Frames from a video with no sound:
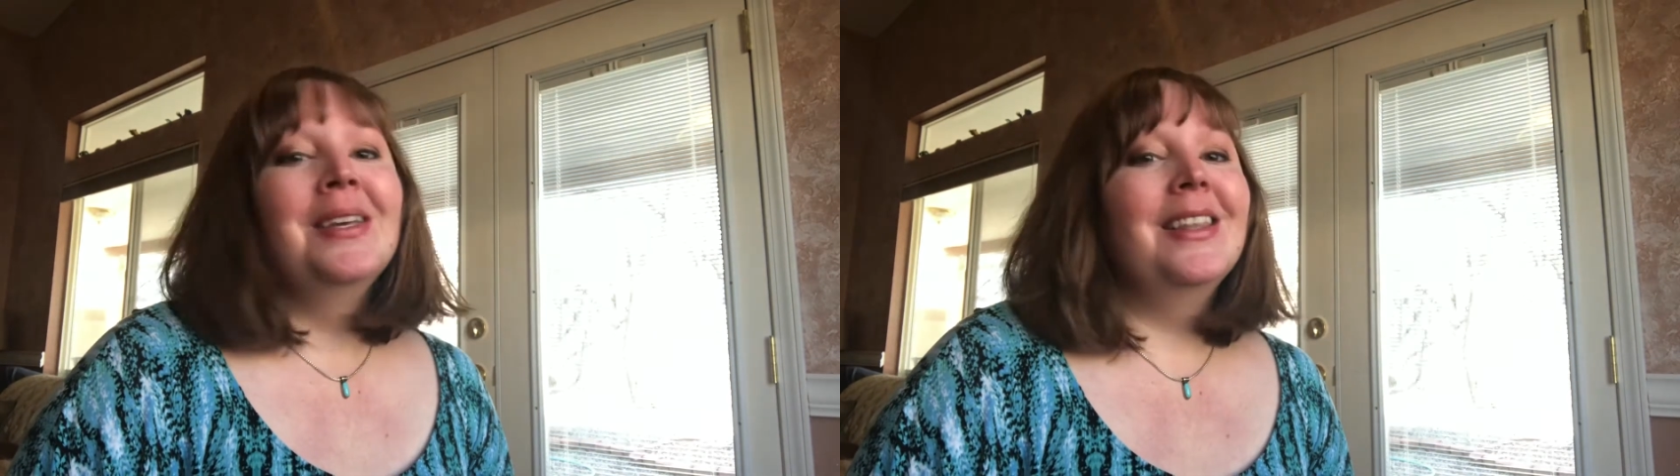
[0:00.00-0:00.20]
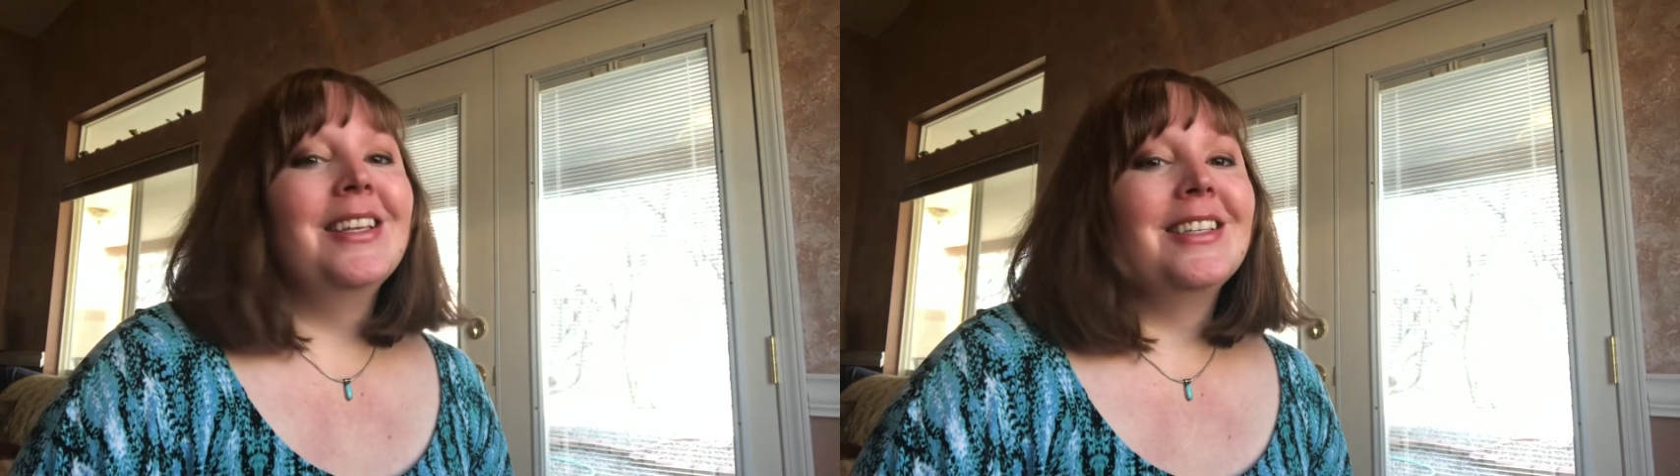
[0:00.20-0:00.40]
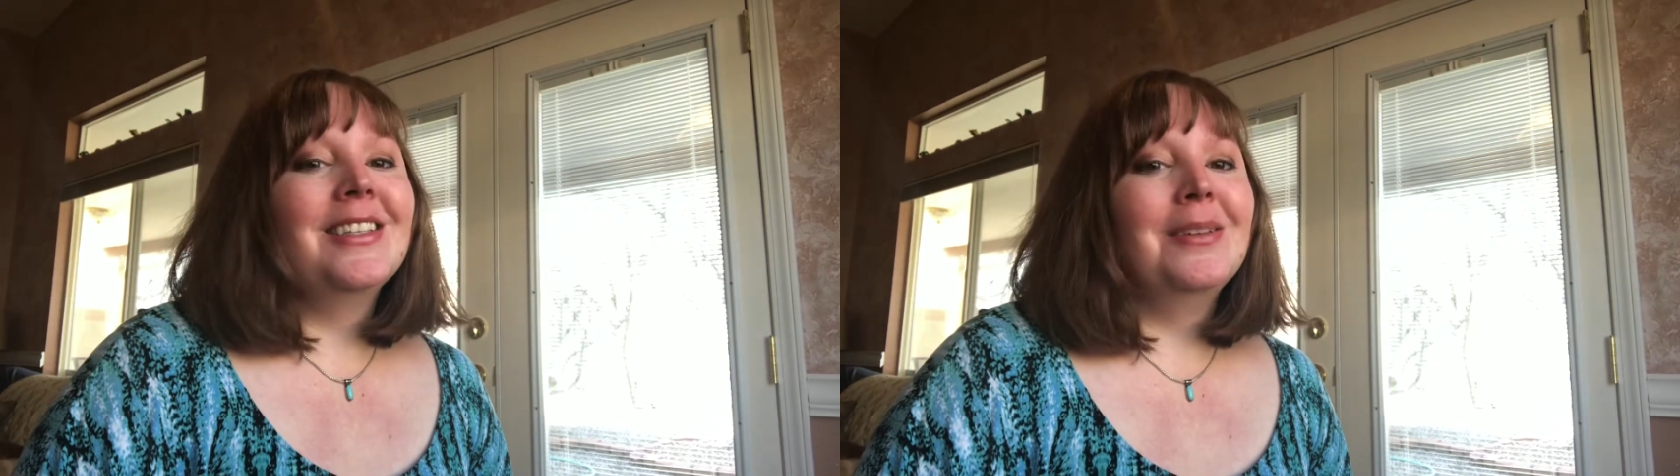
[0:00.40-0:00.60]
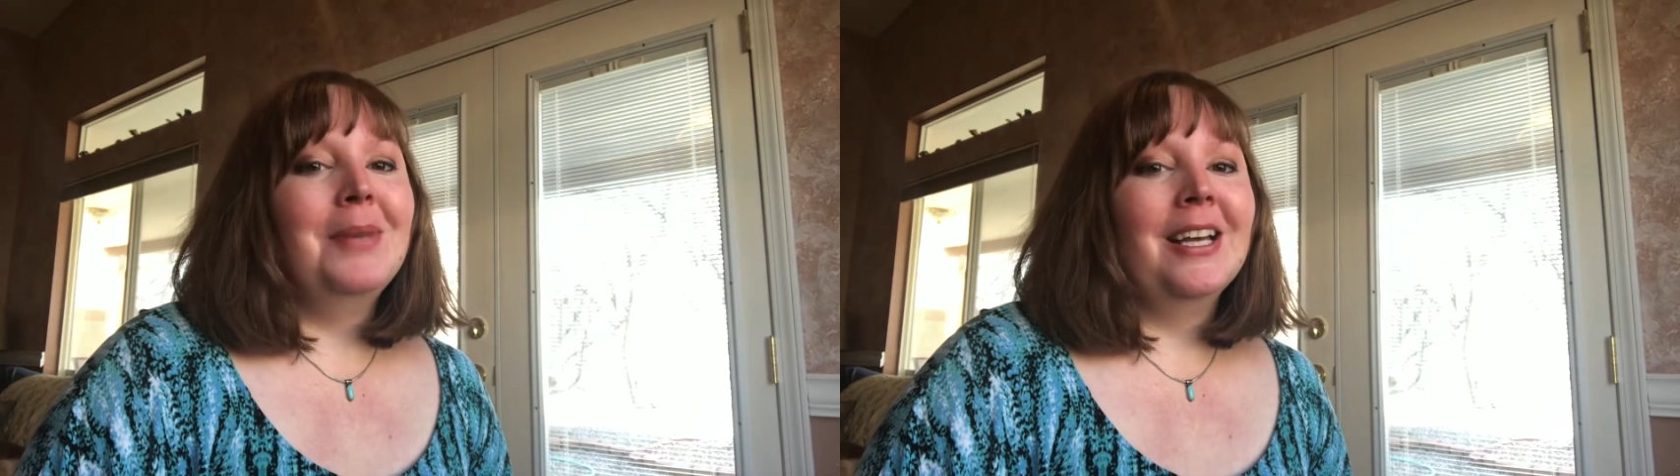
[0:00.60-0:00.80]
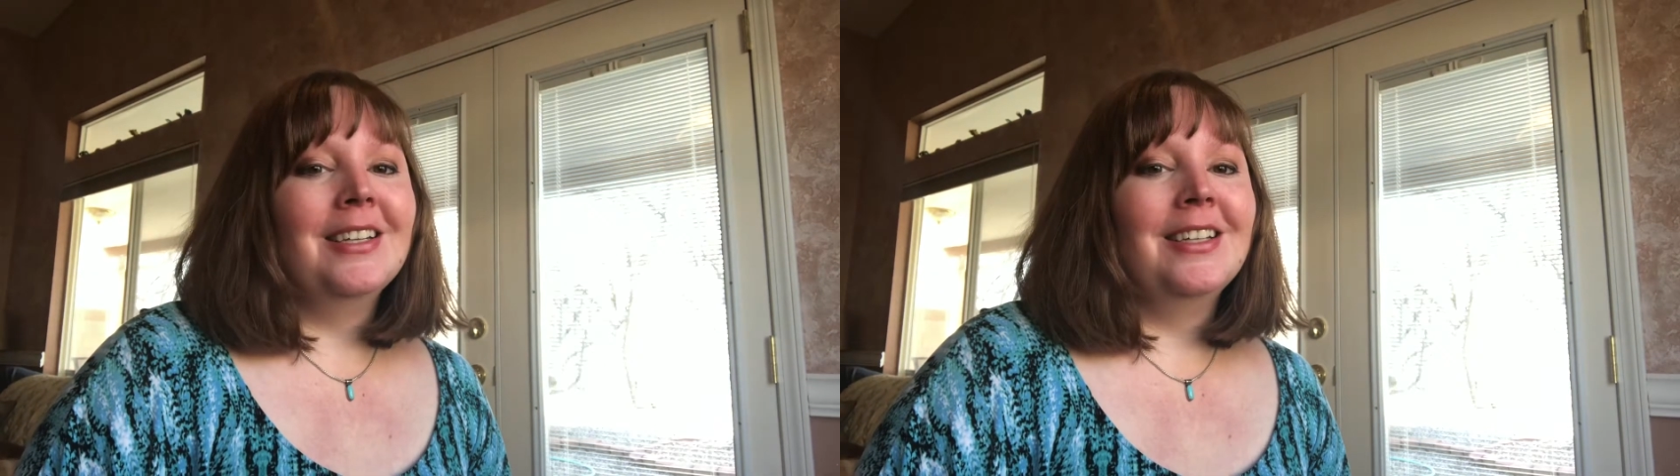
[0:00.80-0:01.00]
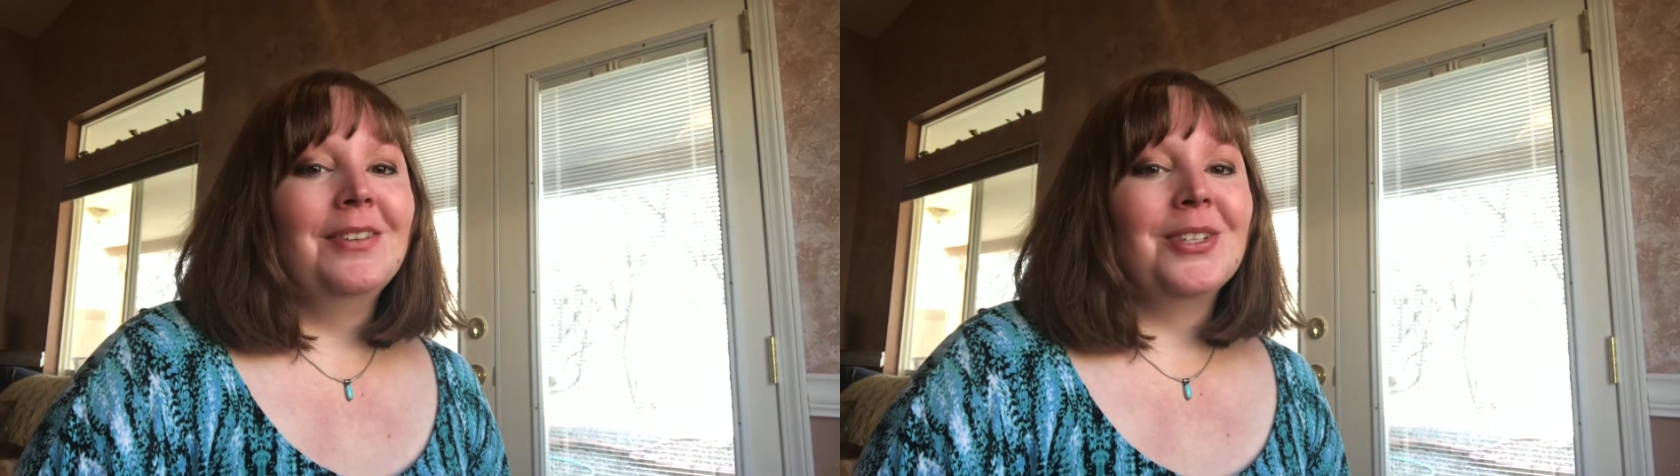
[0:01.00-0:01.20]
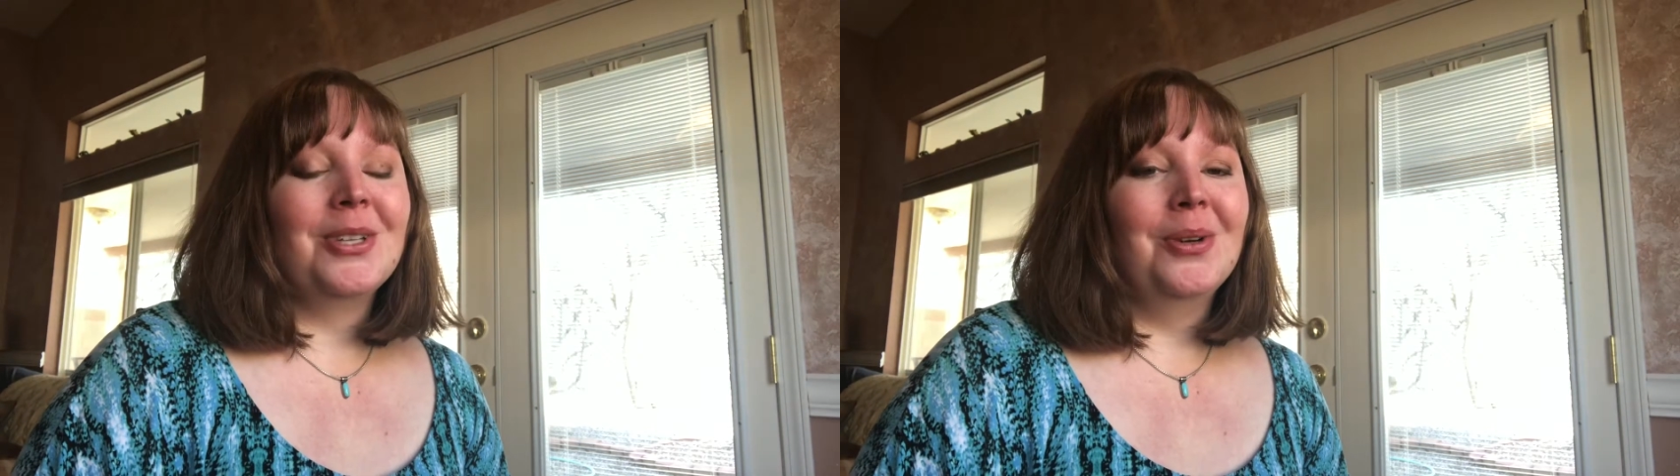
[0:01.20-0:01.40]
This is Amanda Davis,